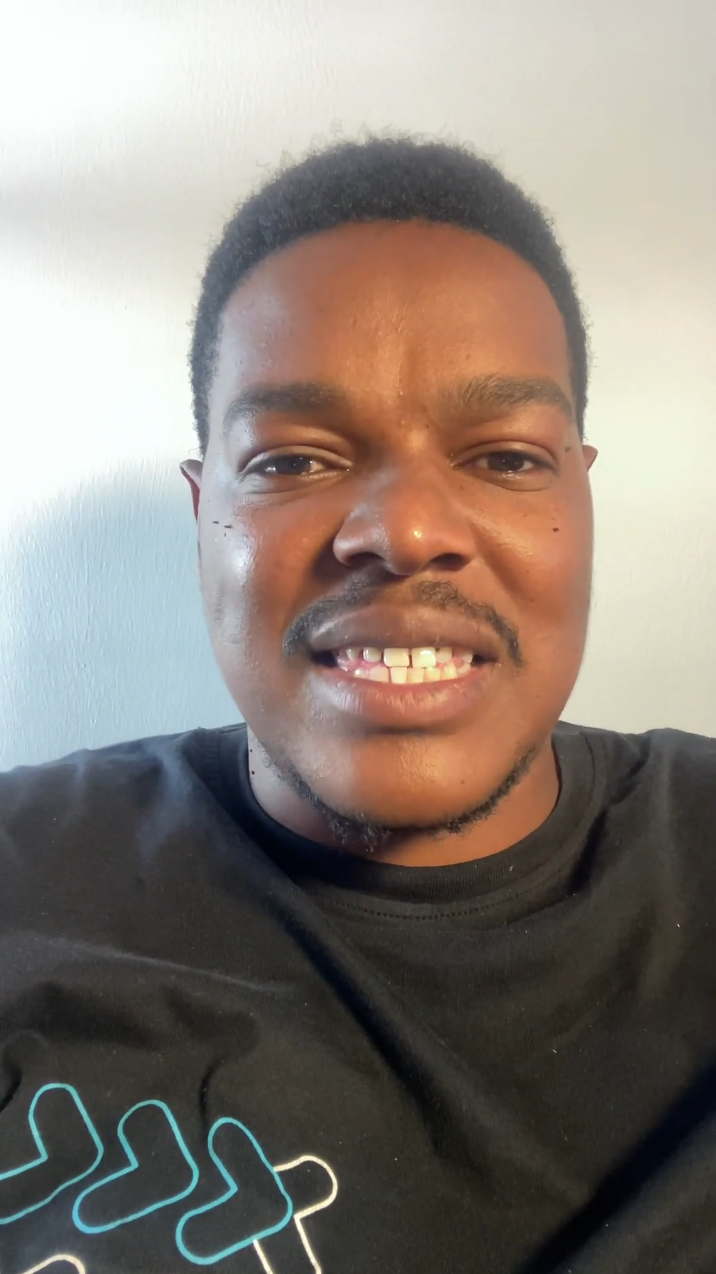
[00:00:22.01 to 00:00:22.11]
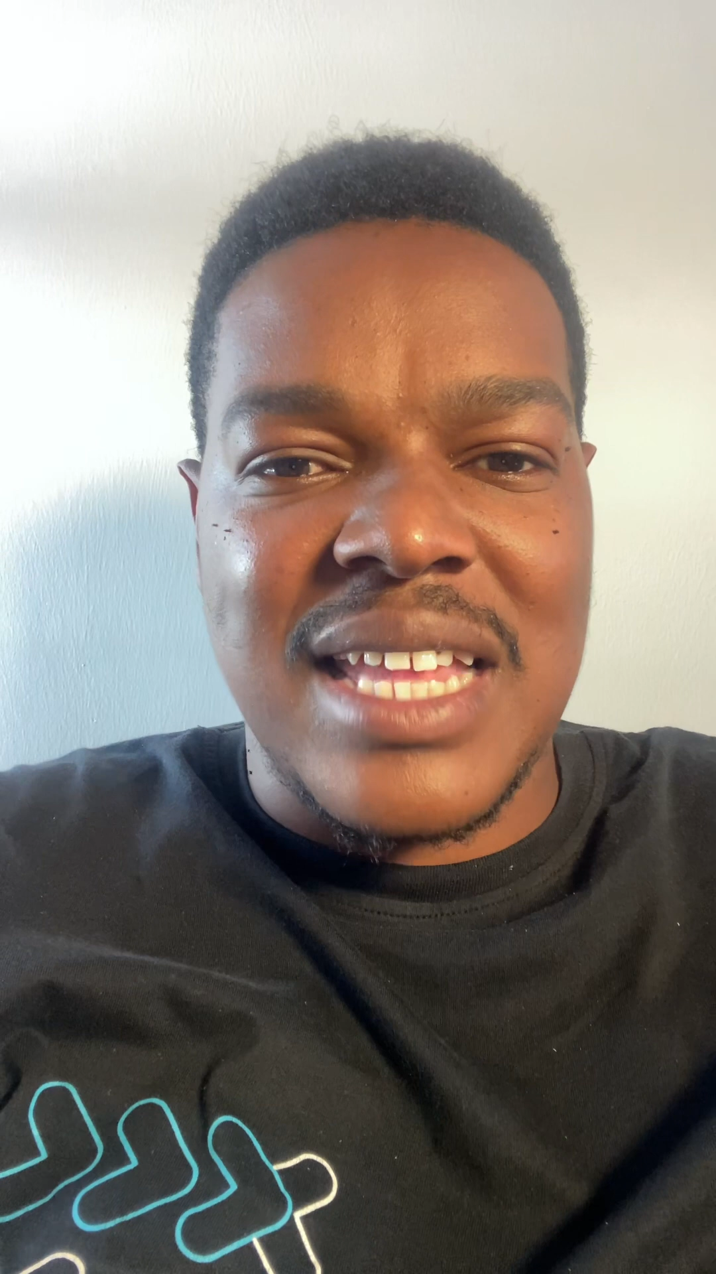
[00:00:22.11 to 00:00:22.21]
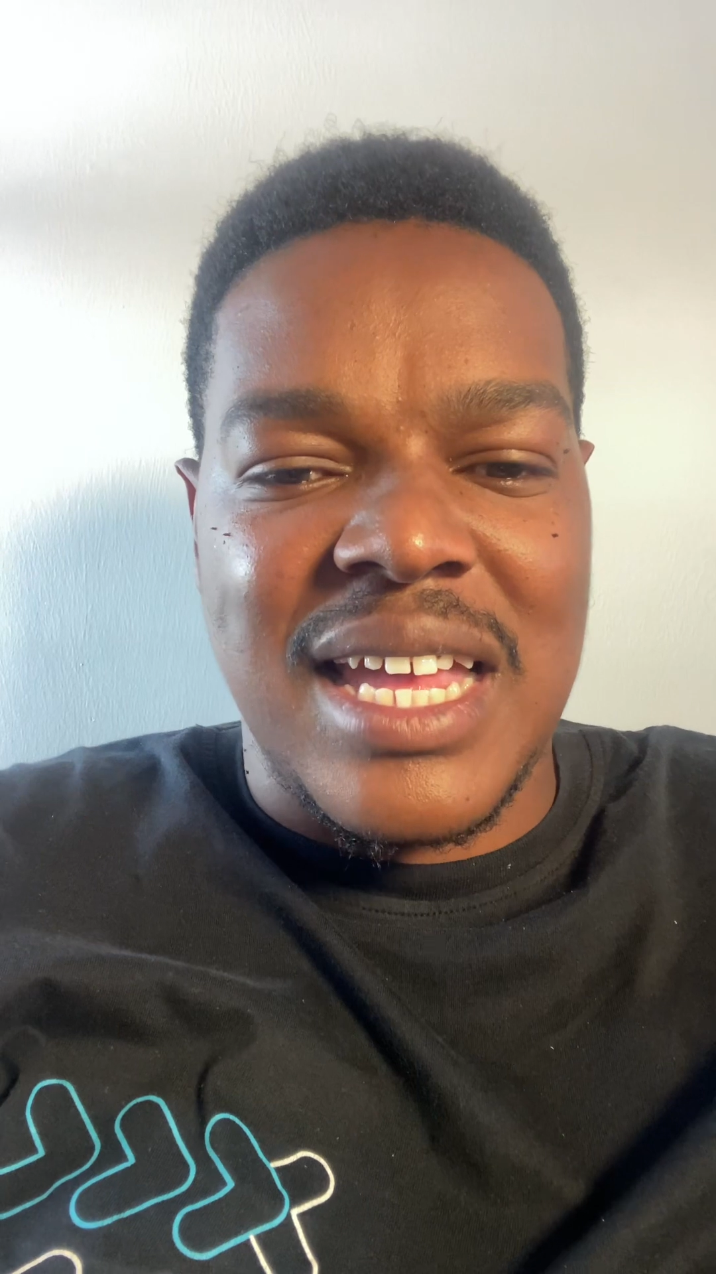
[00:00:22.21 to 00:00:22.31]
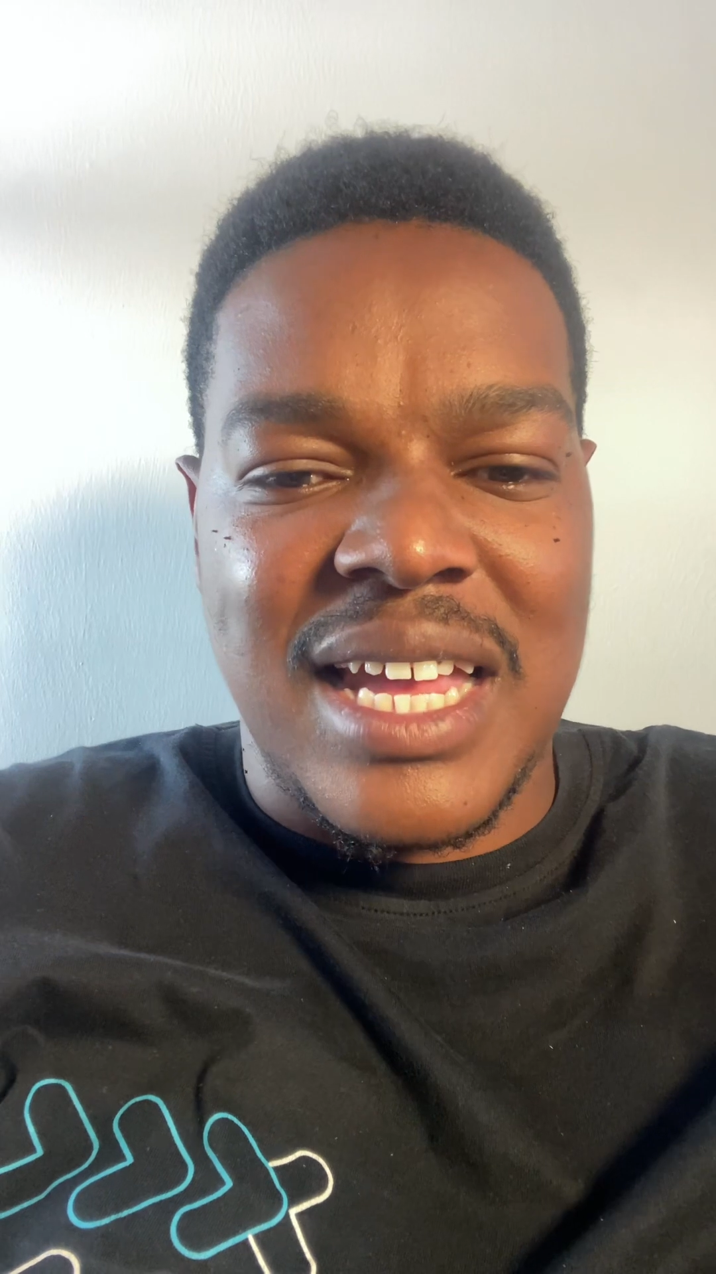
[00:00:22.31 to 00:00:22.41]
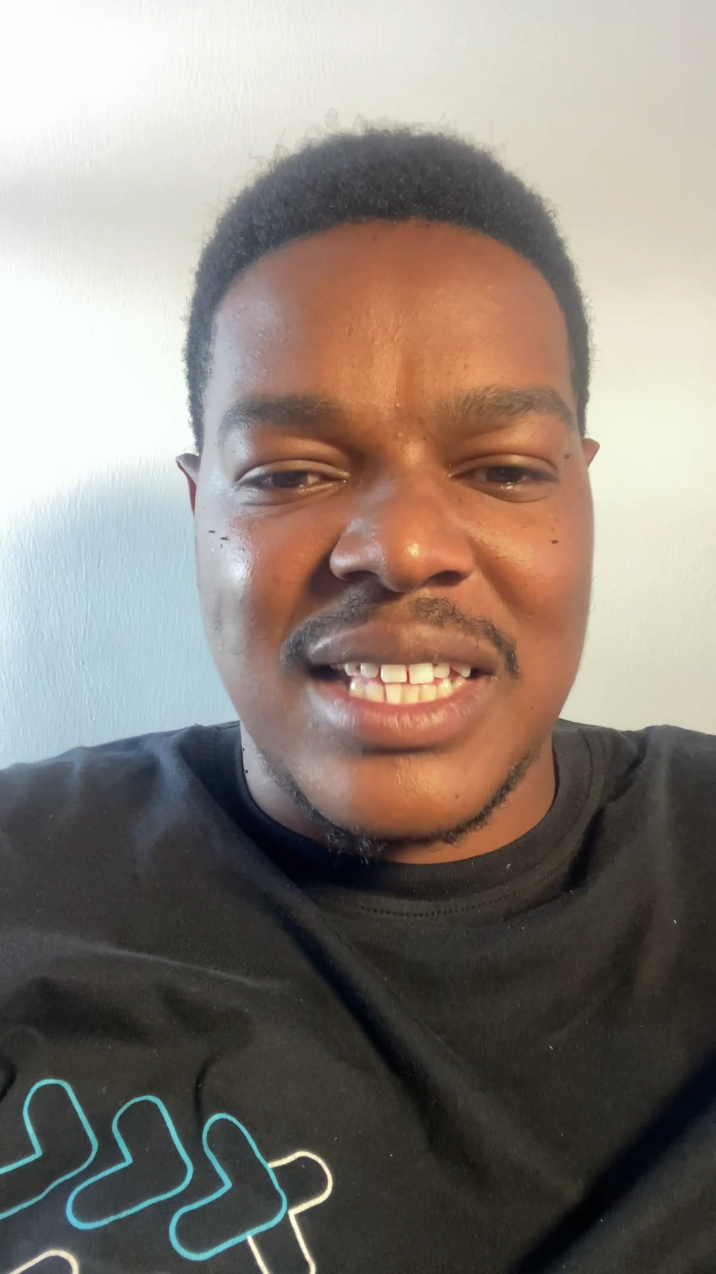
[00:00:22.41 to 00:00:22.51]

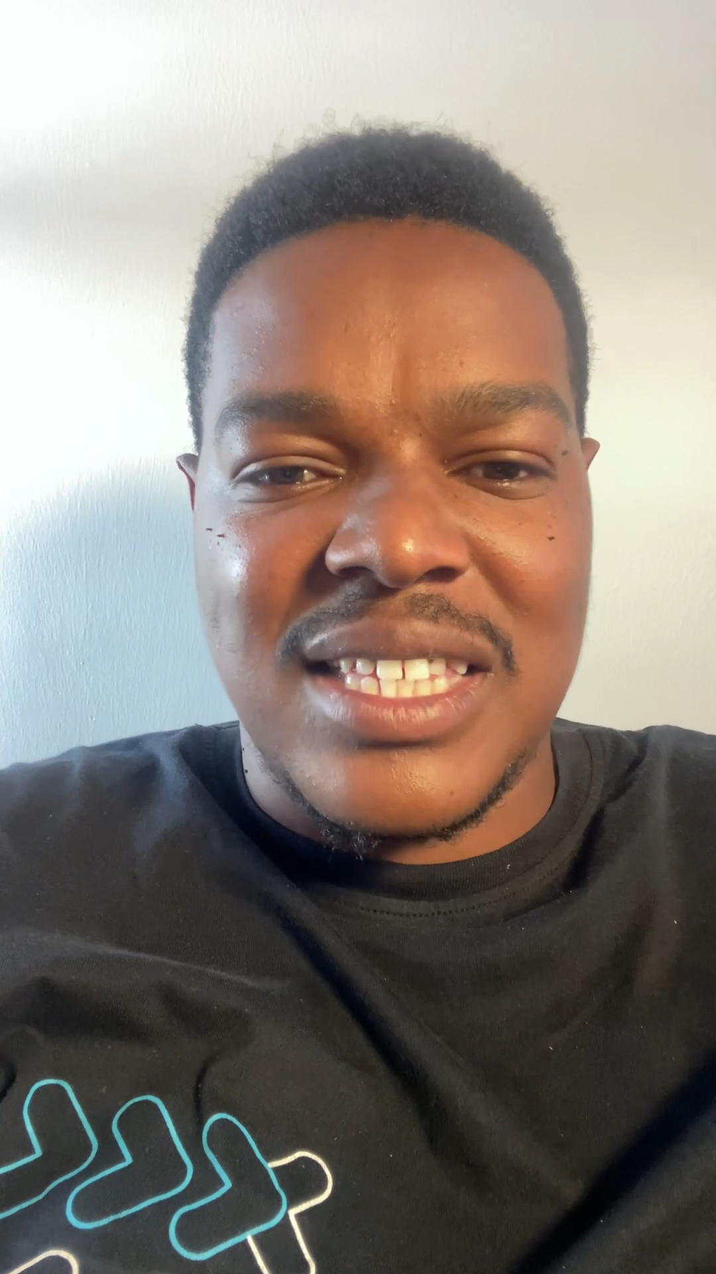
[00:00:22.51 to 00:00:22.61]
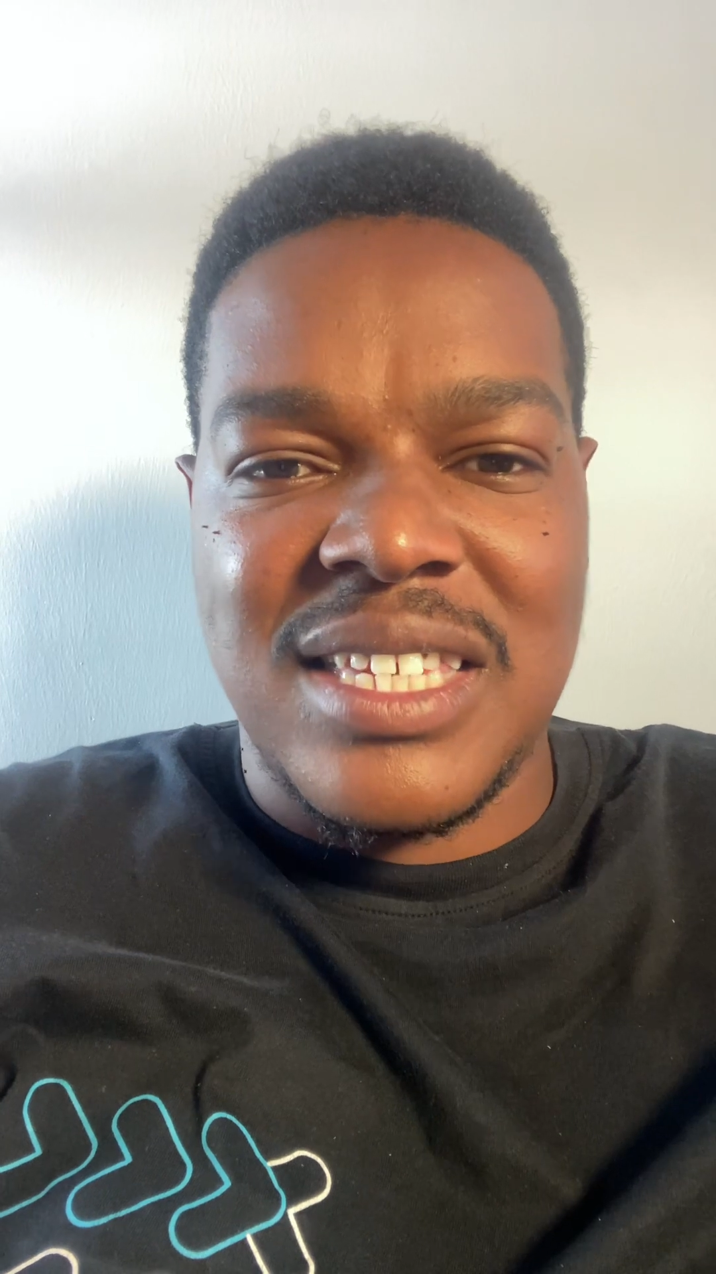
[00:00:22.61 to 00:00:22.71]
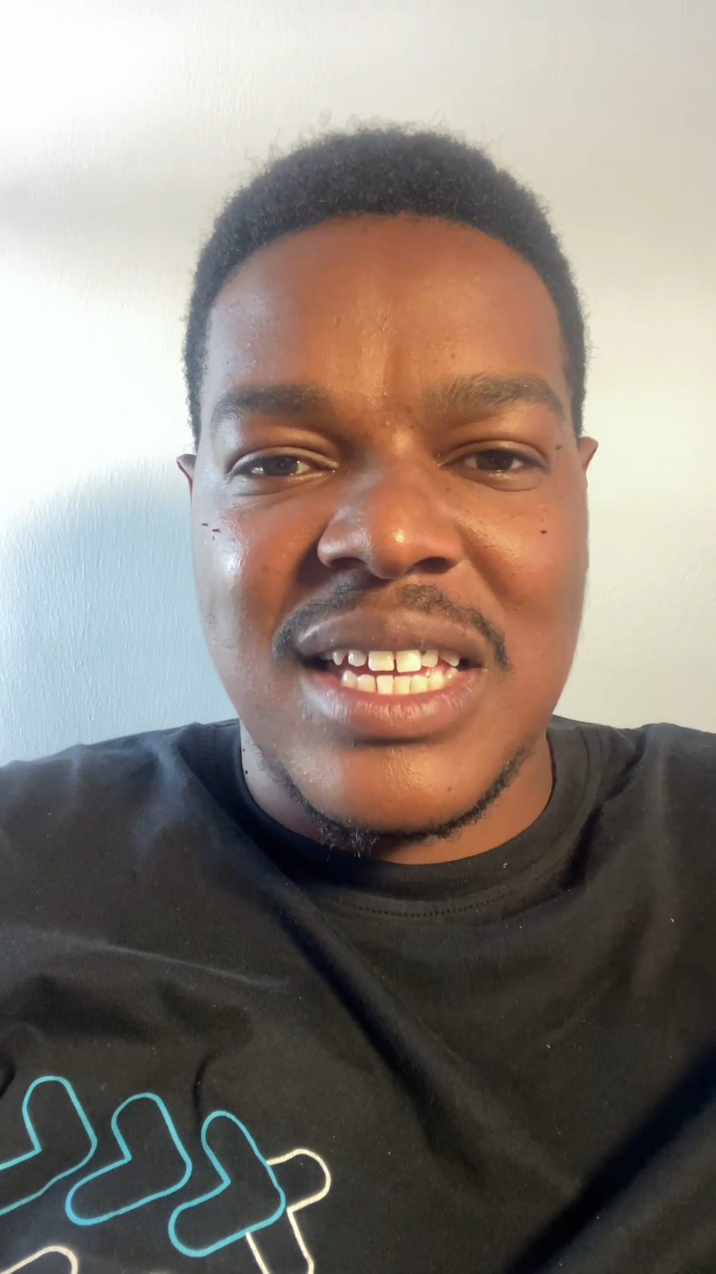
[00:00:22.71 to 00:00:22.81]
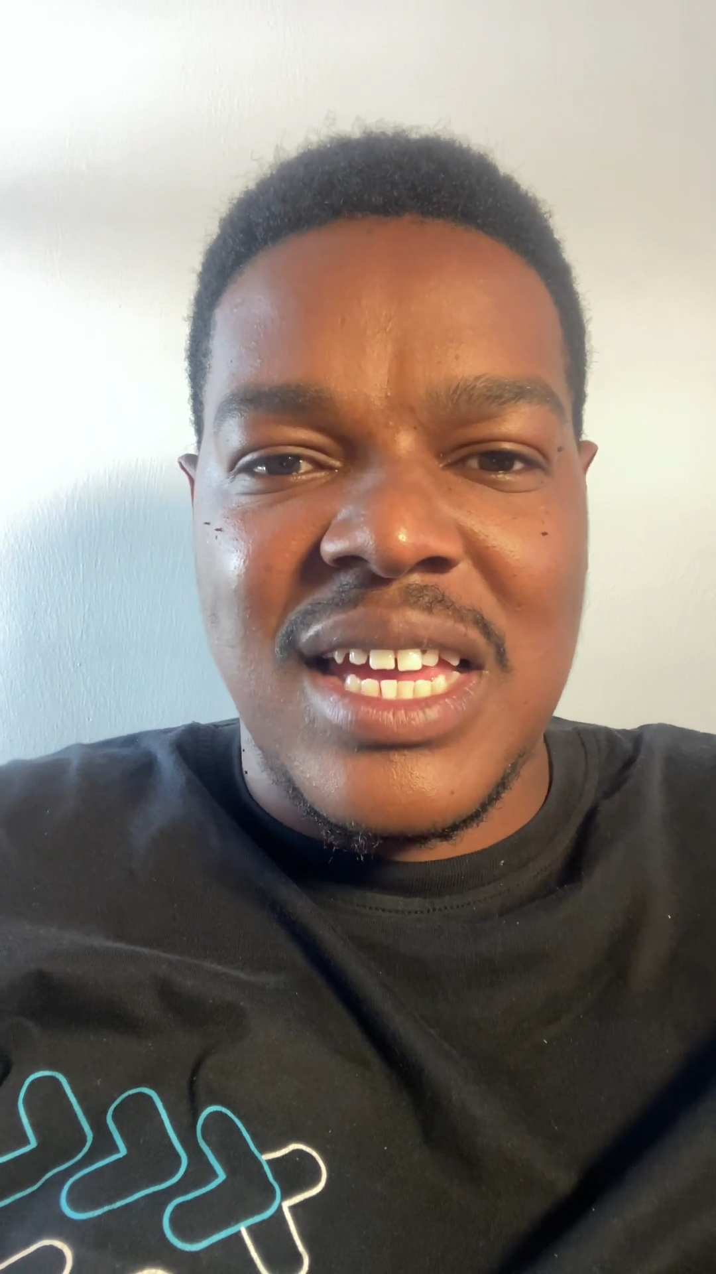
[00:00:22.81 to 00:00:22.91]
that